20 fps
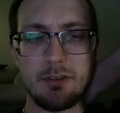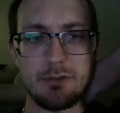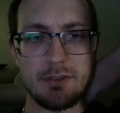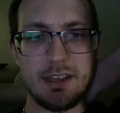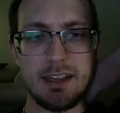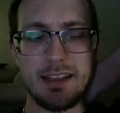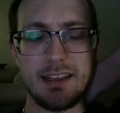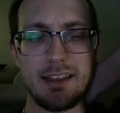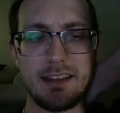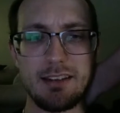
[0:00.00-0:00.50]

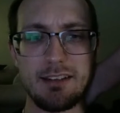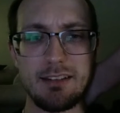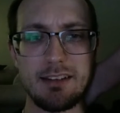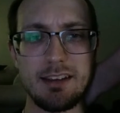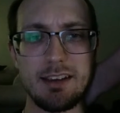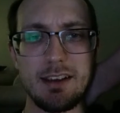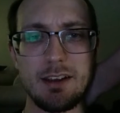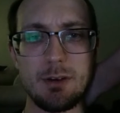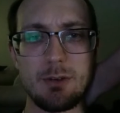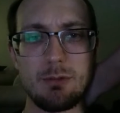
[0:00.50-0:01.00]
Taking
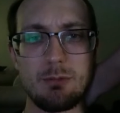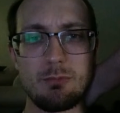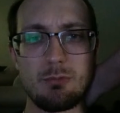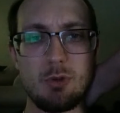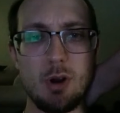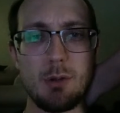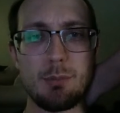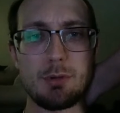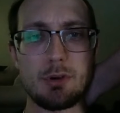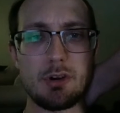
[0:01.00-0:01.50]

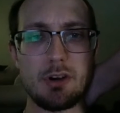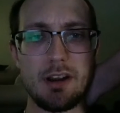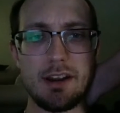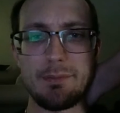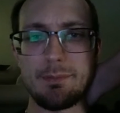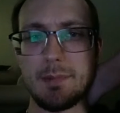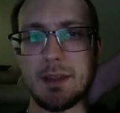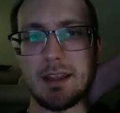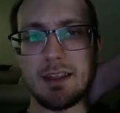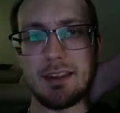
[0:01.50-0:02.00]
rubber
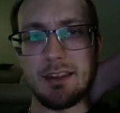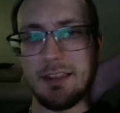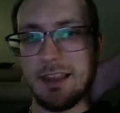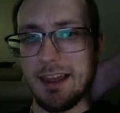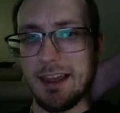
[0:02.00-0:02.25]
and making